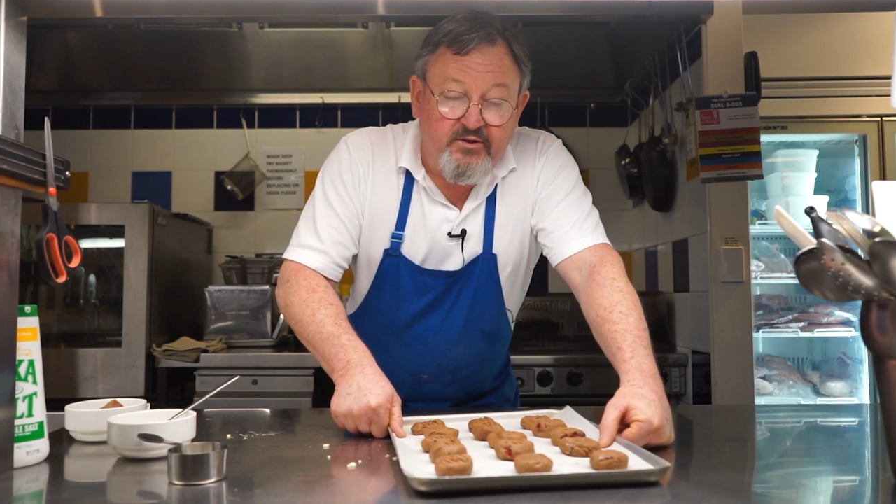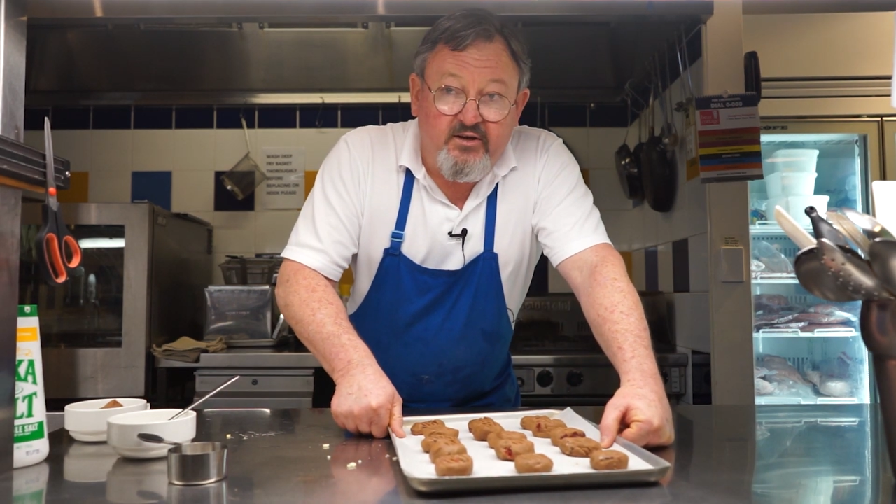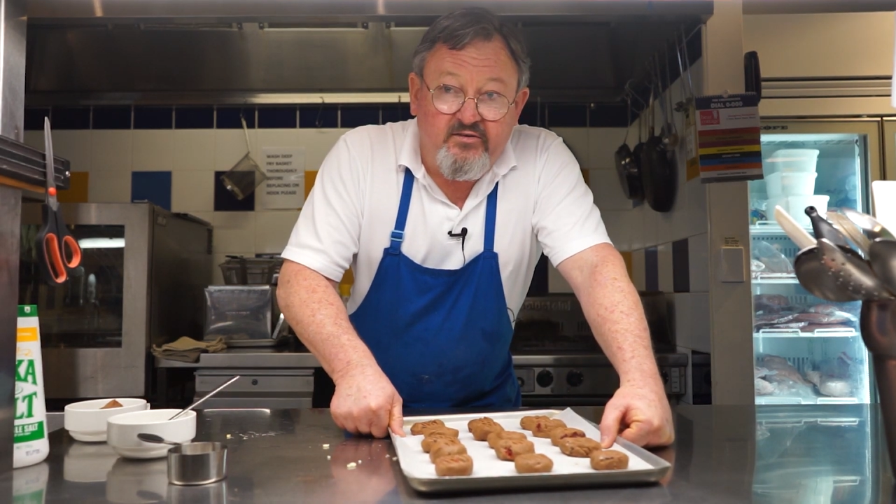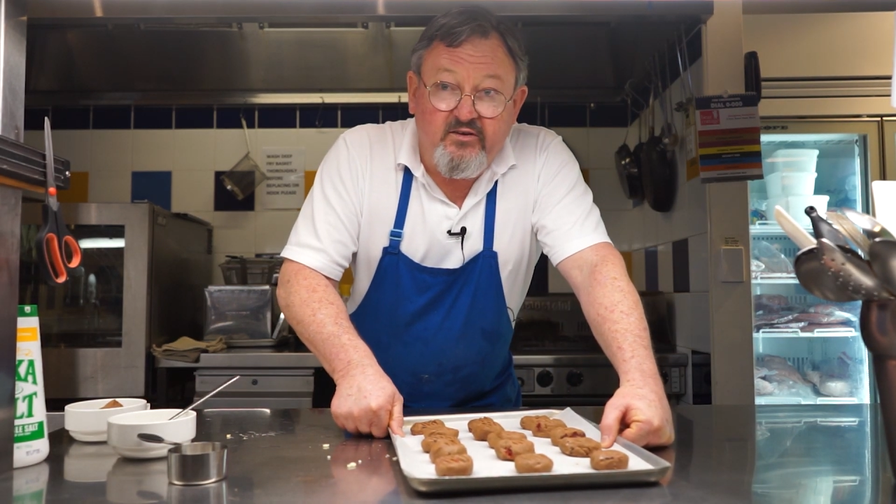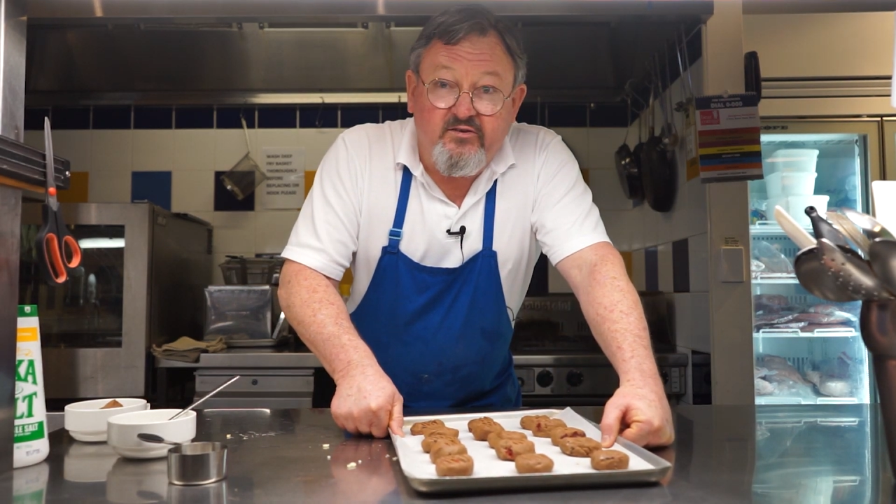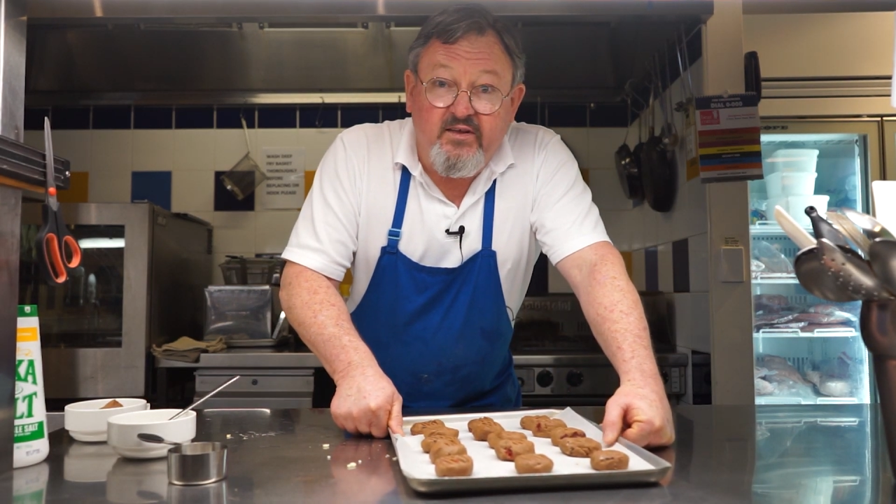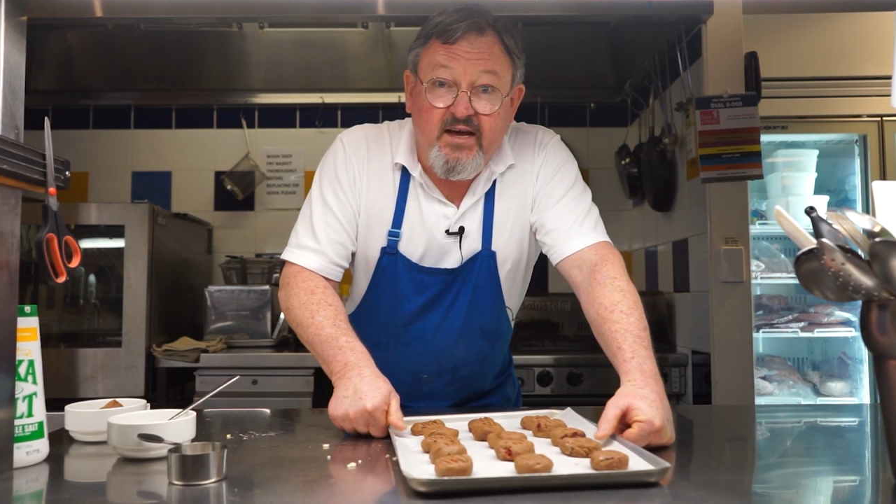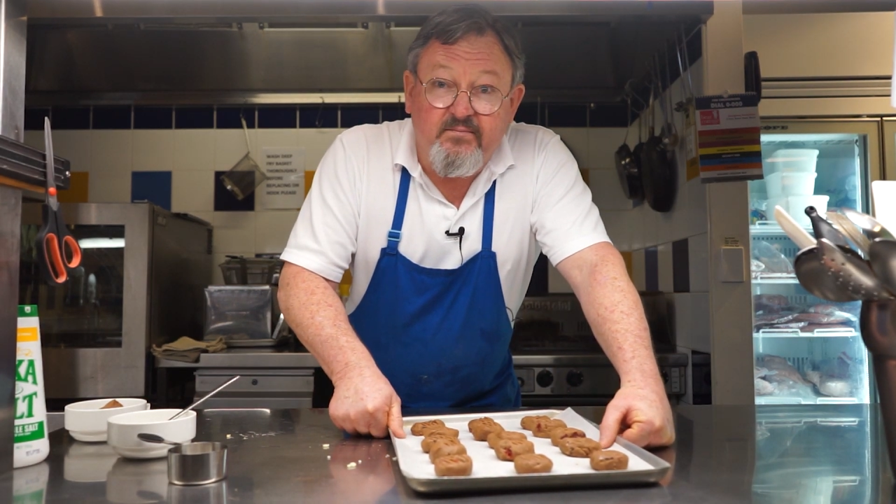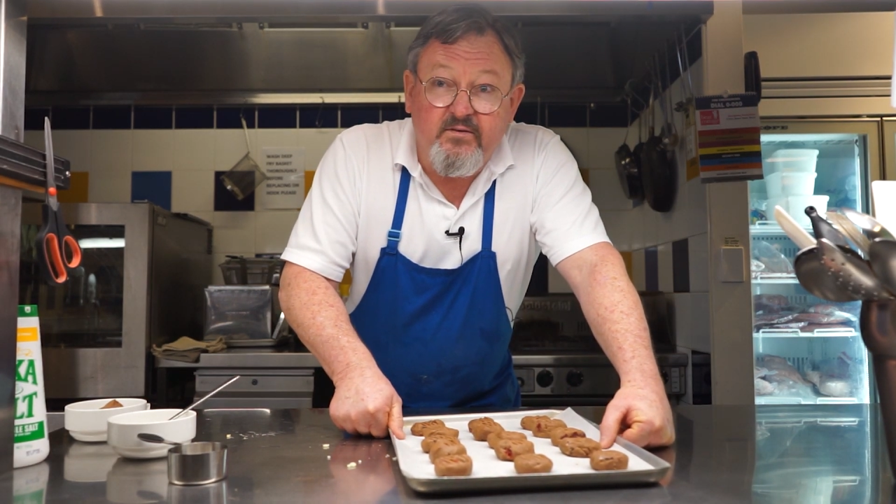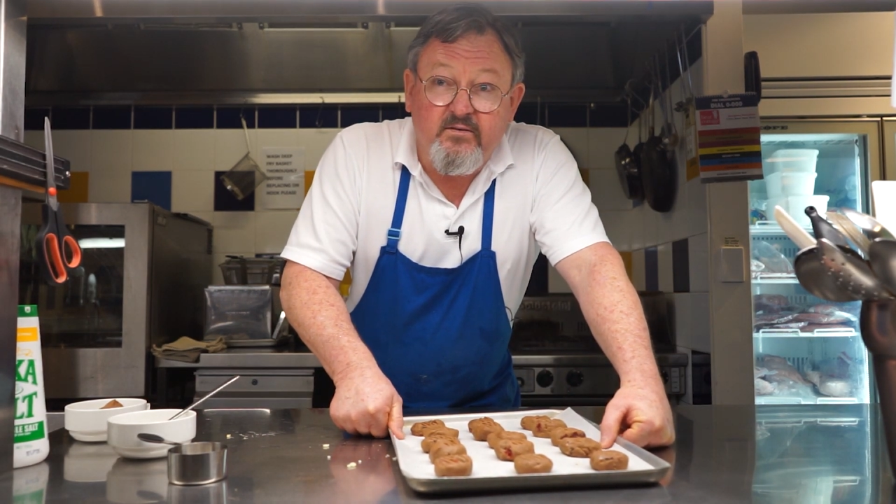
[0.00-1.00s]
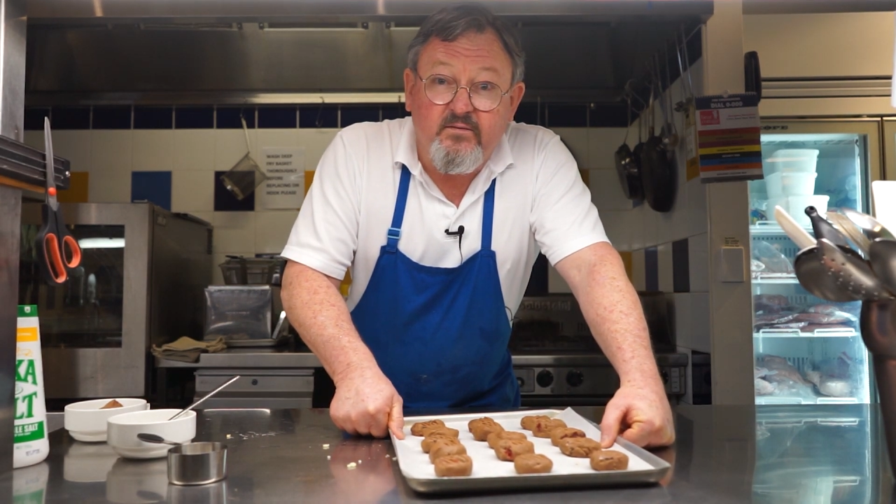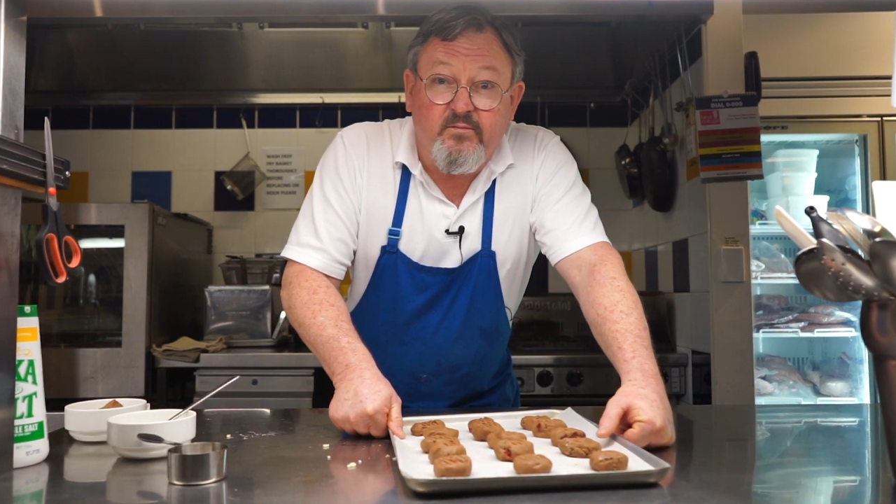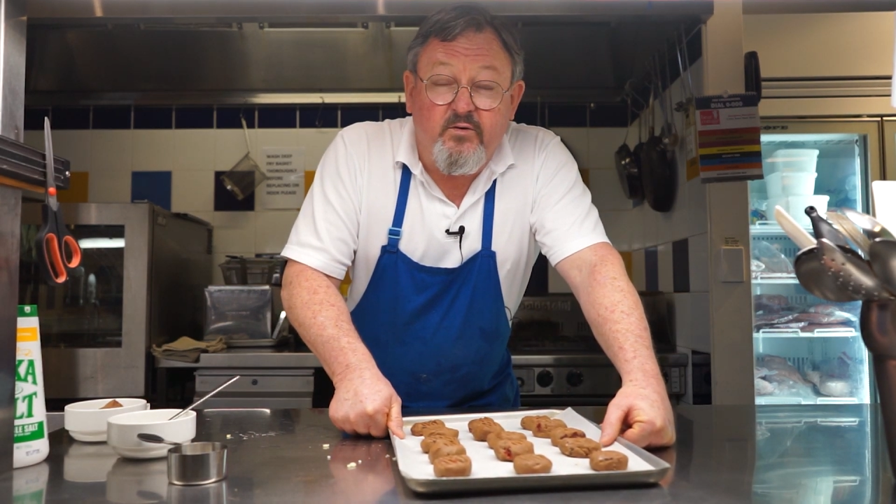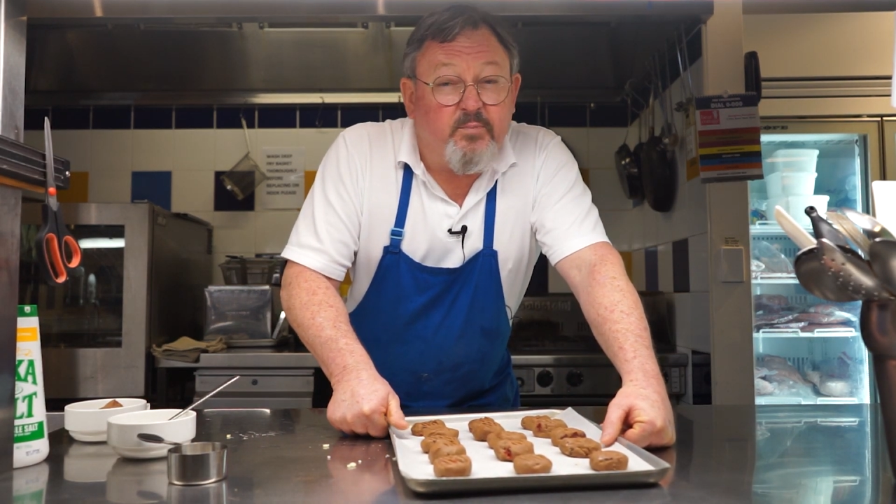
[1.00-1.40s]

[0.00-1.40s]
these into the oven for